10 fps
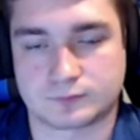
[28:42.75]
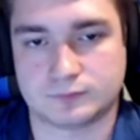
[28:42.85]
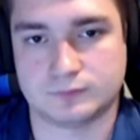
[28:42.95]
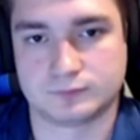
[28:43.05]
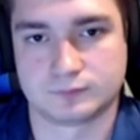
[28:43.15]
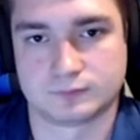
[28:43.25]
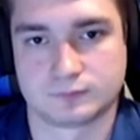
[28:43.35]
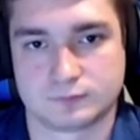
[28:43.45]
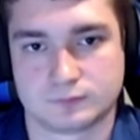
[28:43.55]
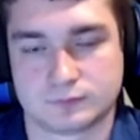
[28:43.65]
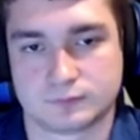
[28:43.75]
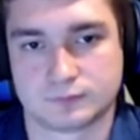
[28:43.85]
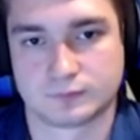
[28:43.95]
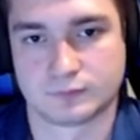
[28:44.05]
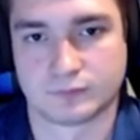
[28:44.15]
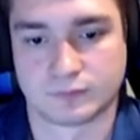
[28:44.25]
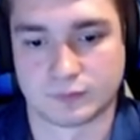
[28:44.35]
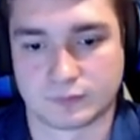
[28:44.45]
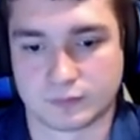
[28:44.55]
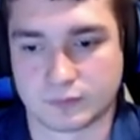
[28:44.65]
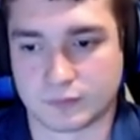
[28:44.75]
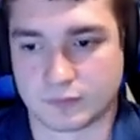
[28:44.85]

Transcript: The person shown says nothing.